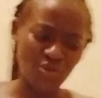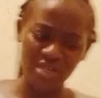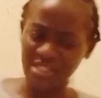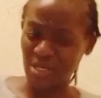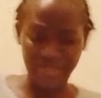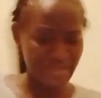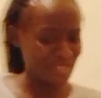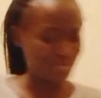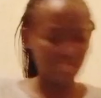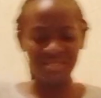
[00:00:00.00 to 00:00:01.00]
kwacha. I was
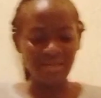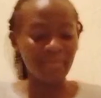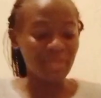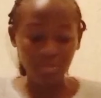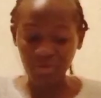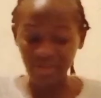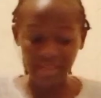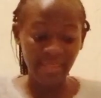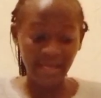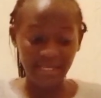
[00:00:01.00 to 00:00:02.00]
expecting something more
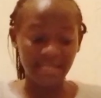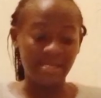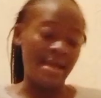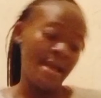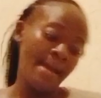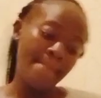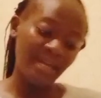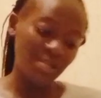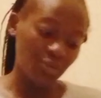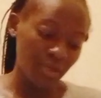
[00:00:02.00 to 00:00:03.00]
than that.
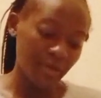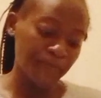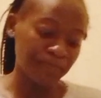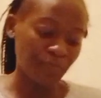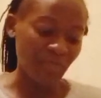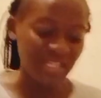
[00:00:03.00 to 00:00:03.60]
But well, I